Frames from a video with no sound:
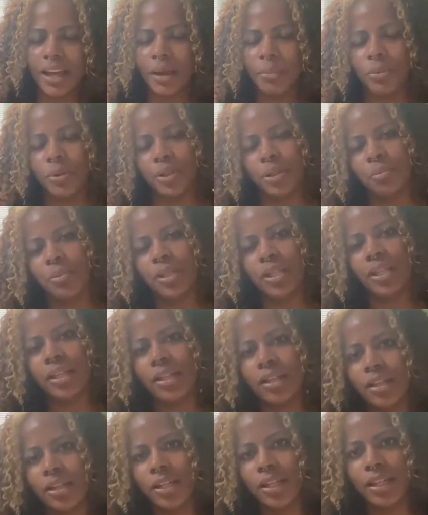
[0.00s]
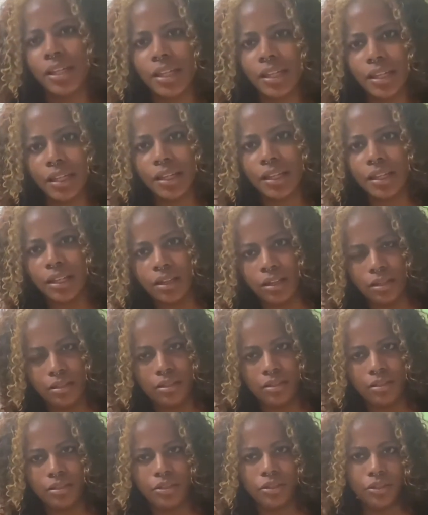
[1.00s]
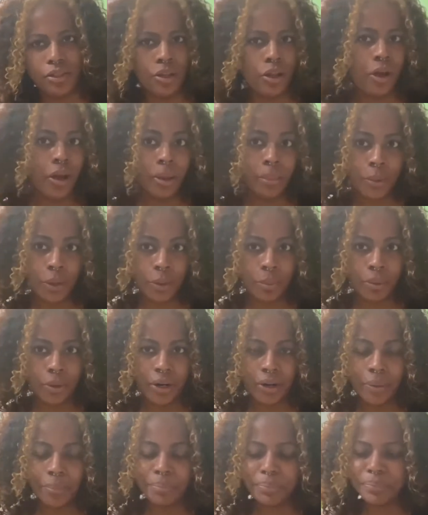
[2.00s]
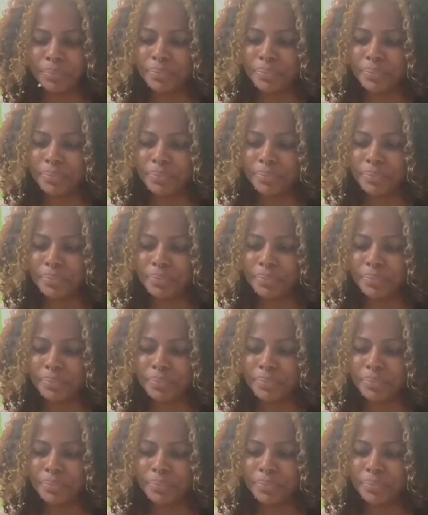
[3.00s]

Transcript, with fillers: i'm going to be cooking you know my meal prep